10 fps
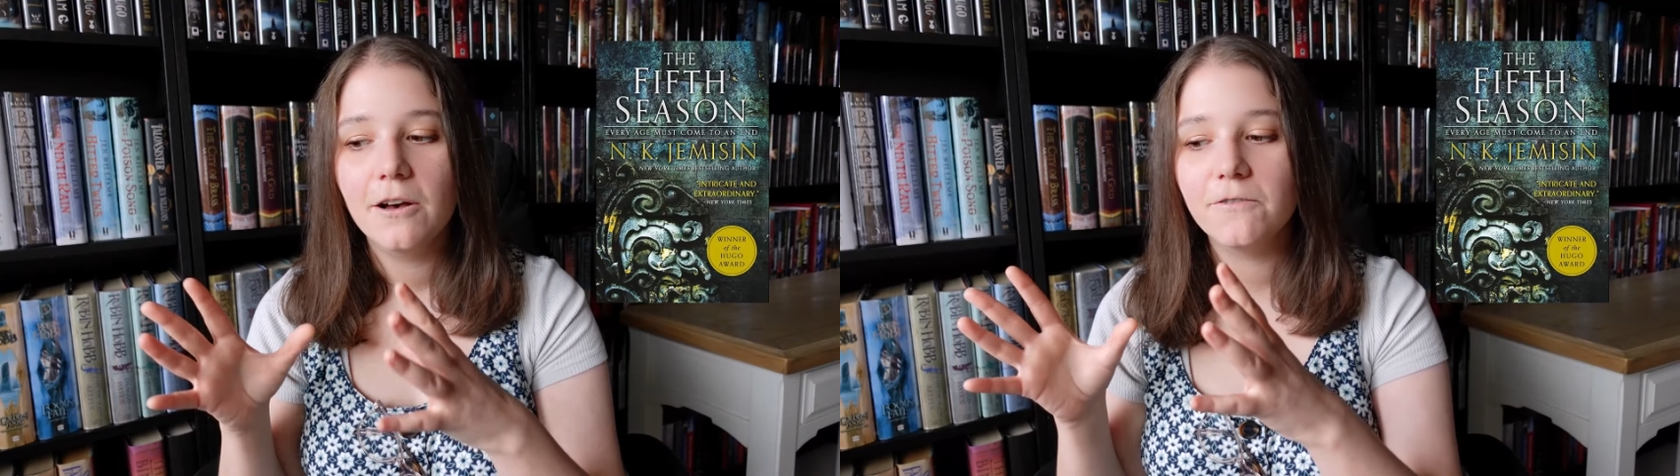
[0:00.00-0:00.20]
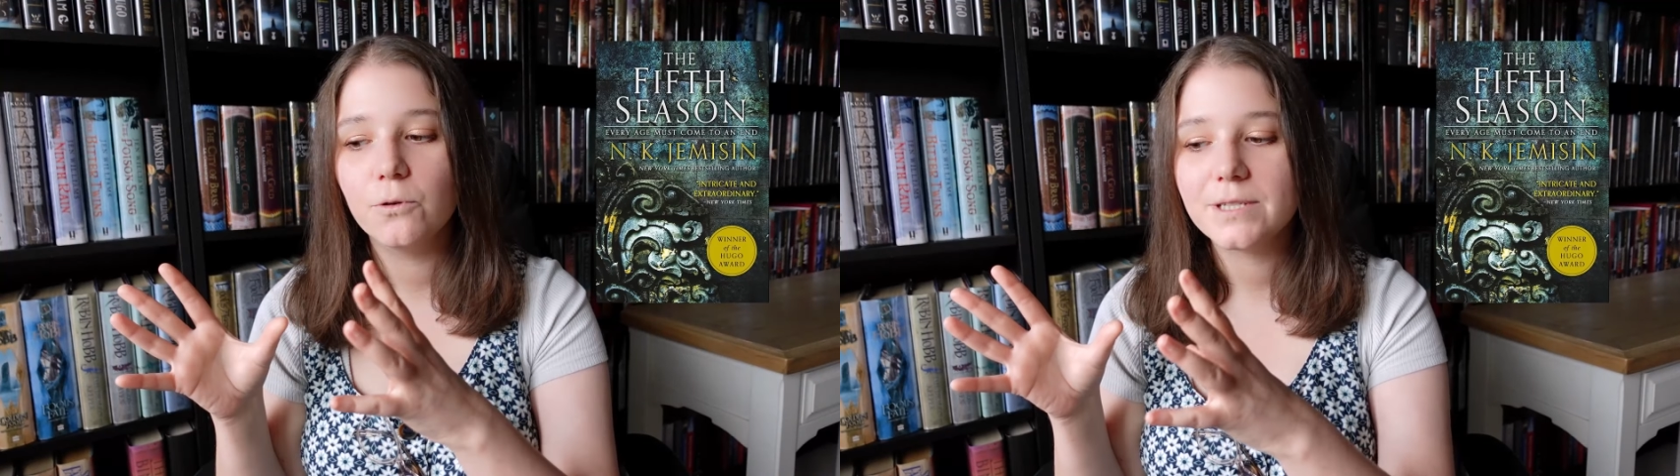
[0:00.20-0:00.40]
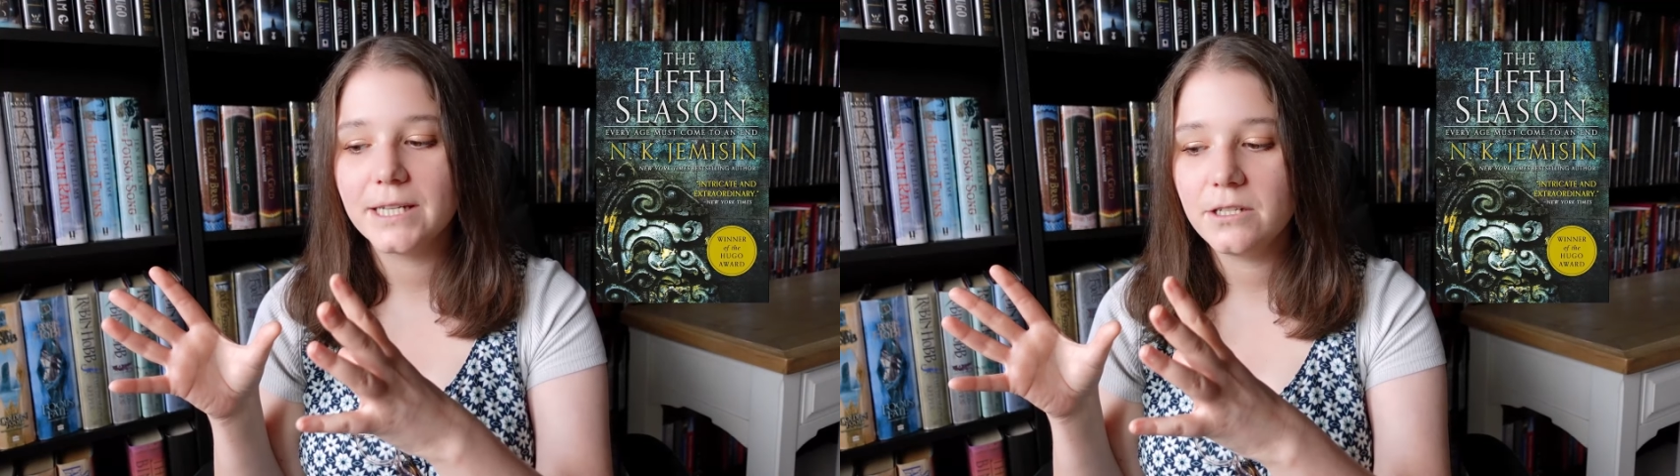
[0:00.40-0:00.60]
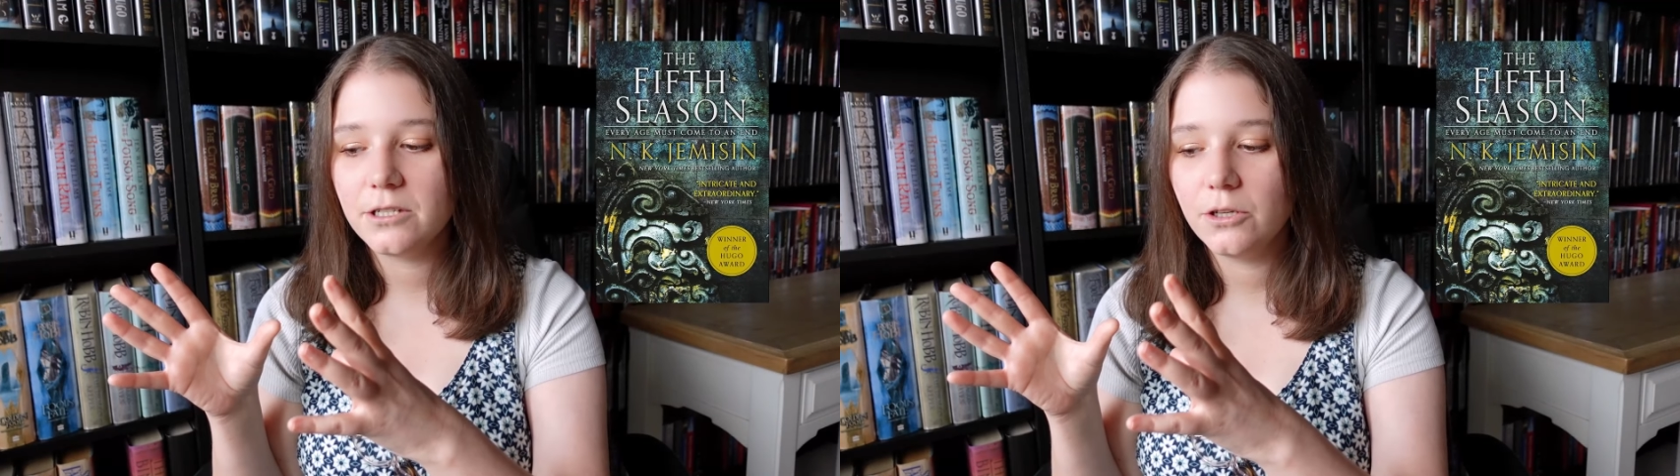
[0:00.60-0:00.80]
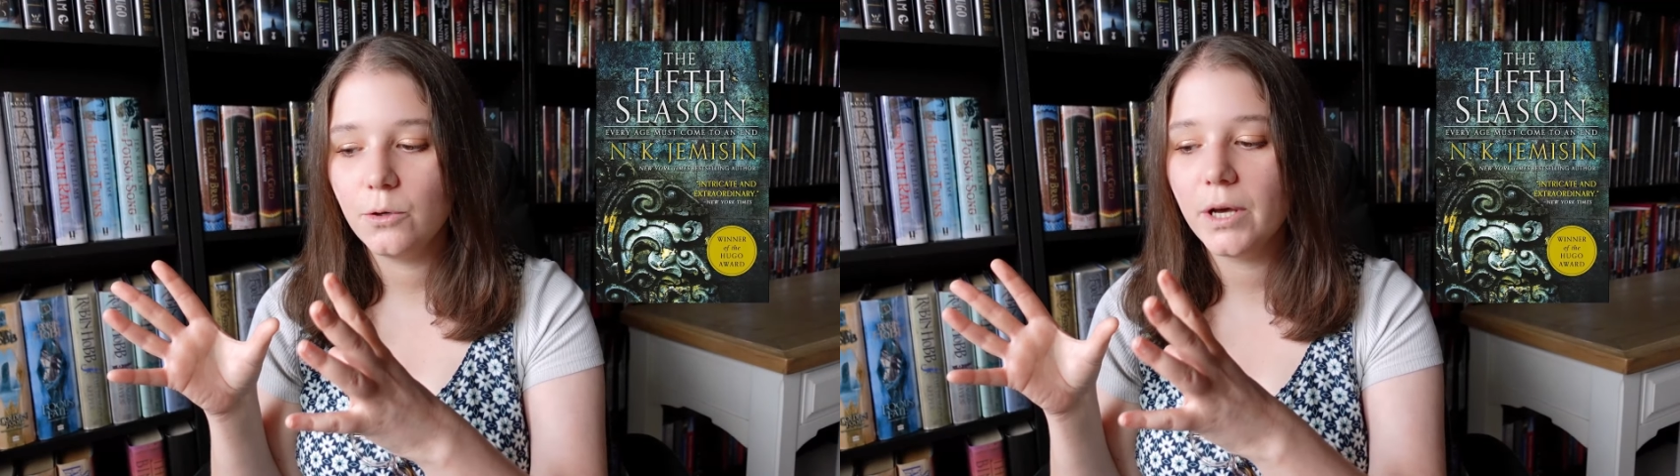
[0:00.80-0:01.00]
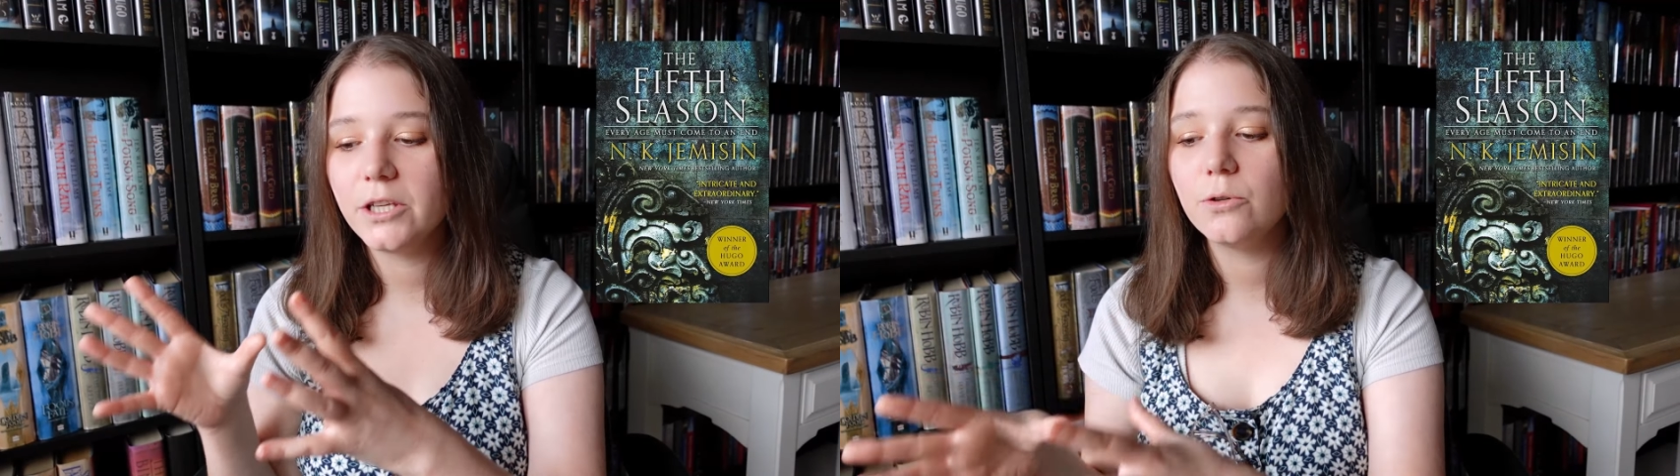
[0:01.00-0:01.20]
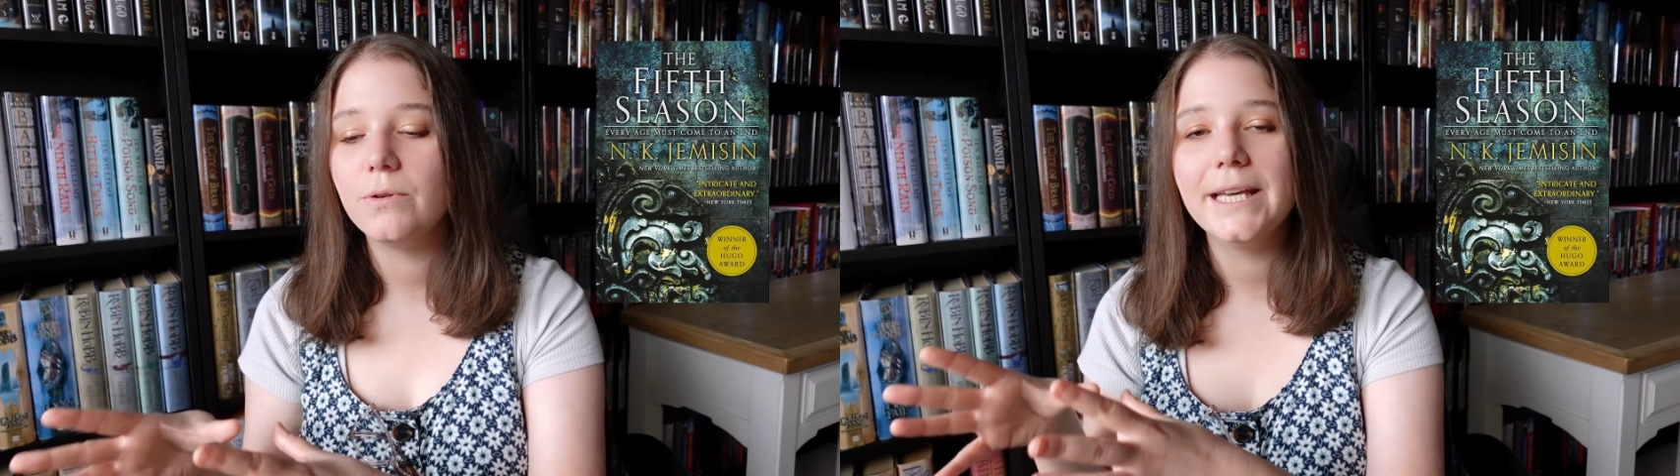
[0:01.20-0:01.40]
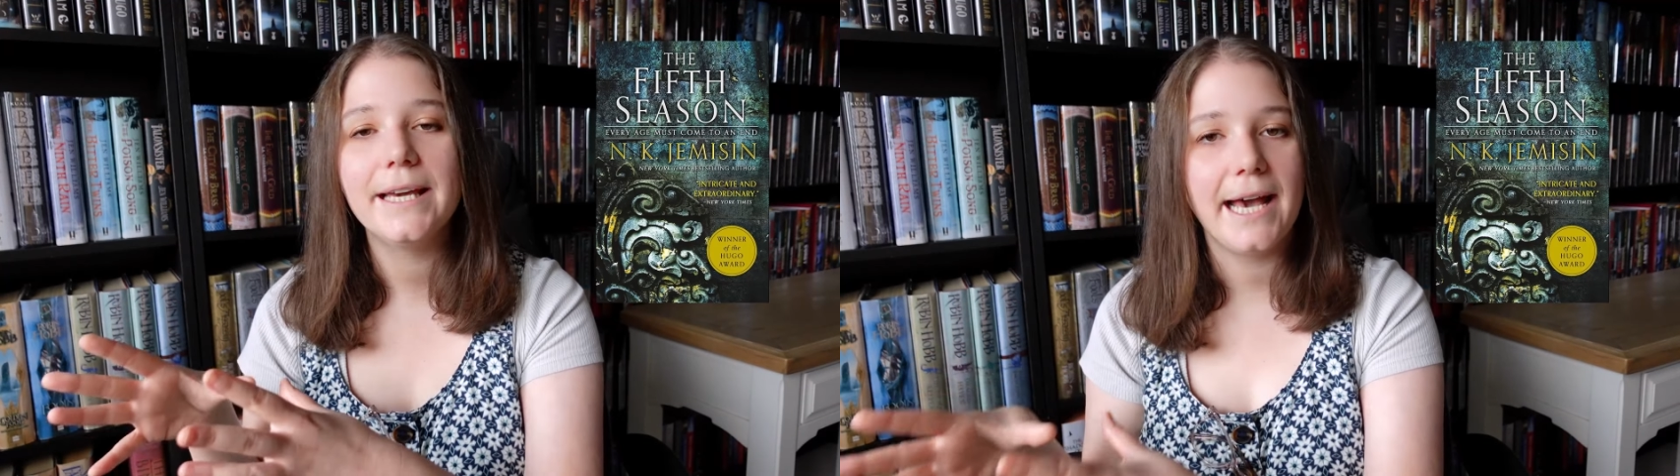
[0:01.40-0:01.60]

falls into a unique